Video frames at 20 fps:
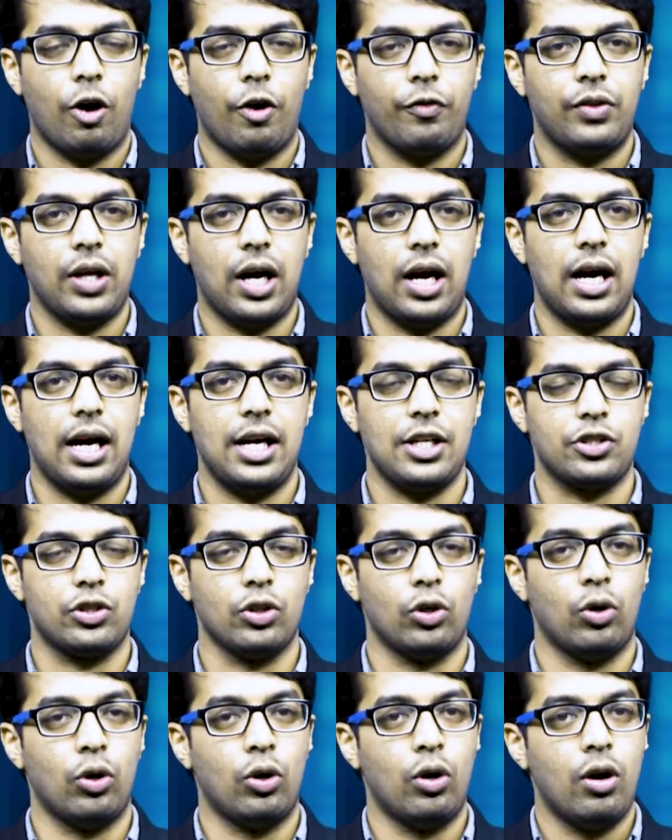of the
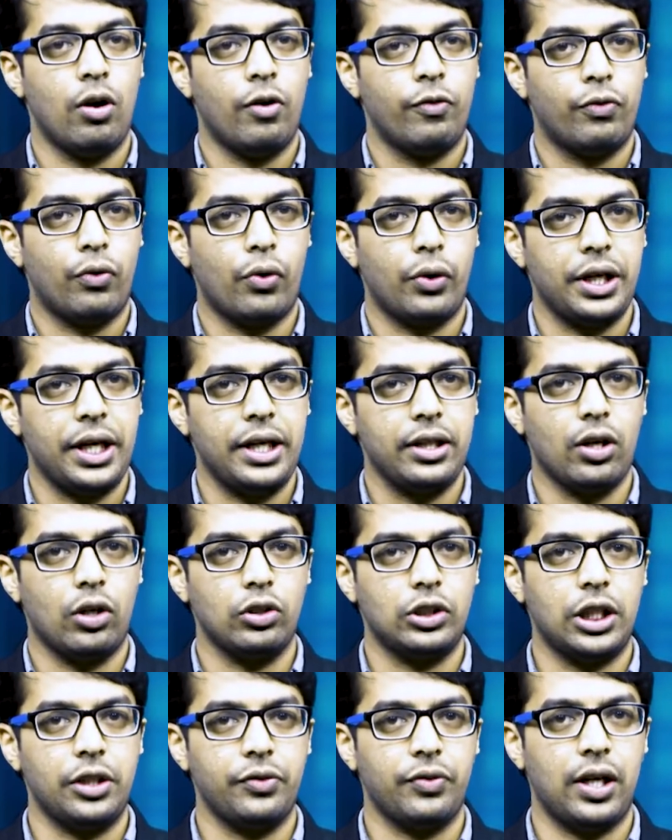ISO
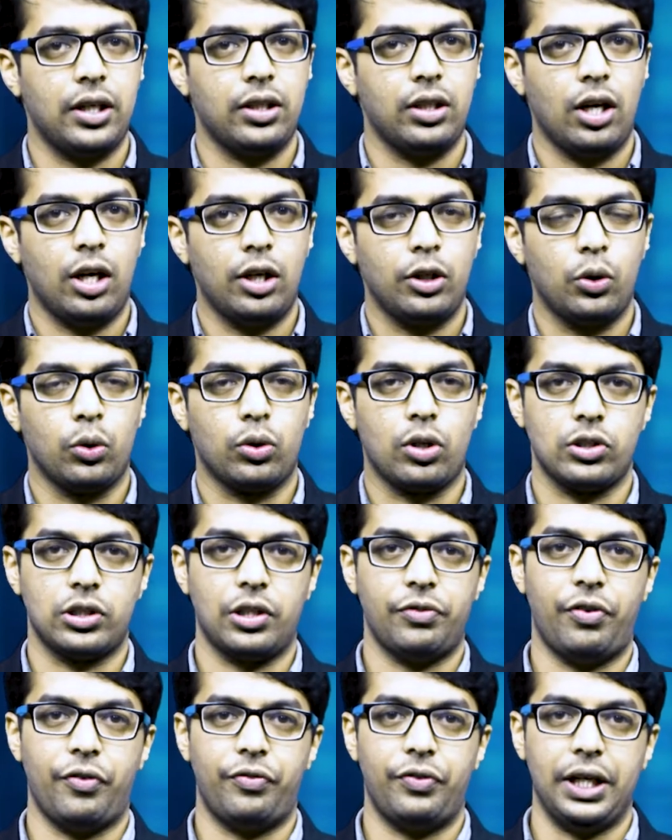
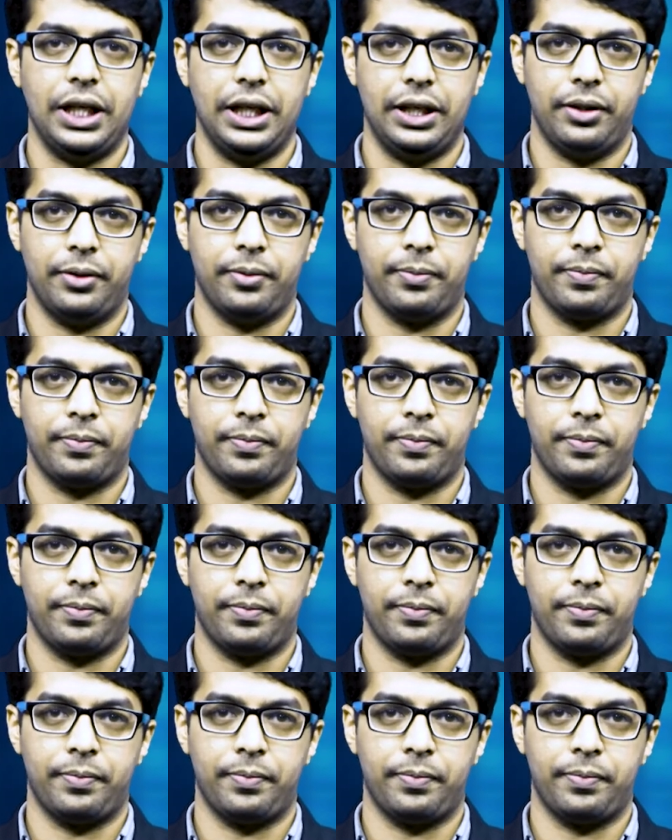14001:2015.